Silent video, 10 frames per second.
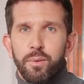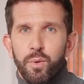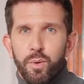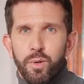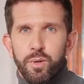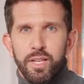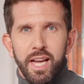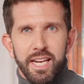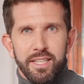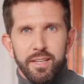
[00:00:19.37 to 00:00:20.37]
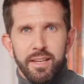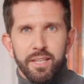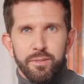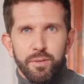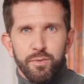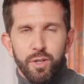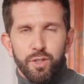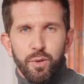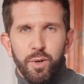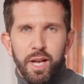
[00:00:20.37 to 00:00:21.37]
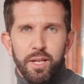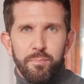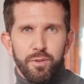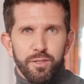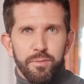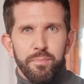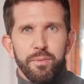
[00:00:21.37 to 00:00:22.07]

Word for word: gold, and even virtual items.